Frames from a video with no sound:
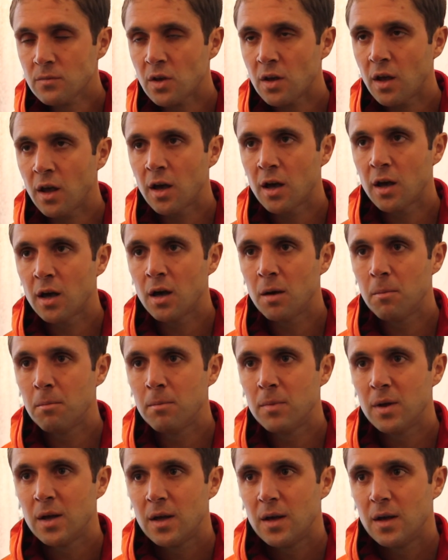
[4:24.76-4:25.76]

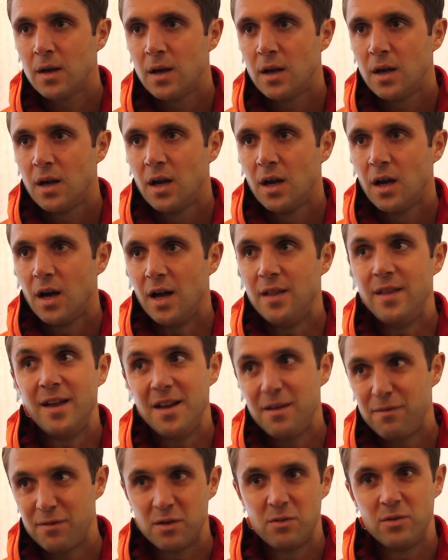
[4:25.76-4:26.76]
And
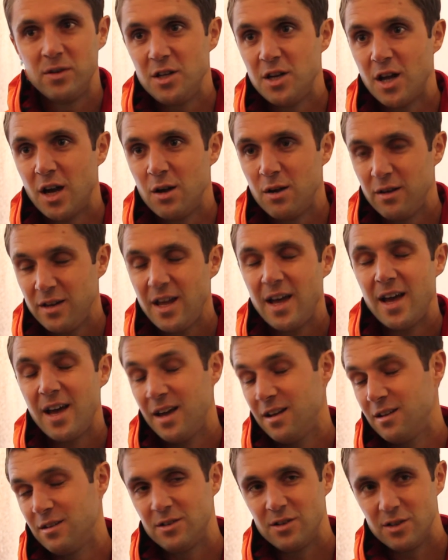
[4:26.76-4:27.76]
then if the, you know,
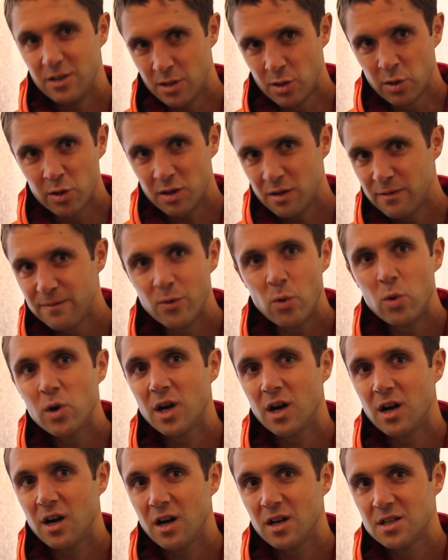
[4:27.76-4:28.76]
yeah, look at the
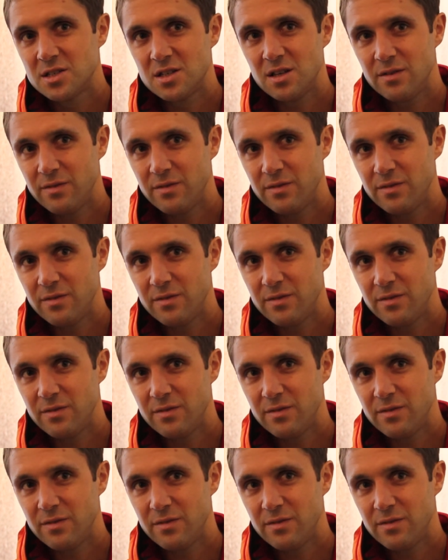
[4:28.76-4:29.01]
forecast.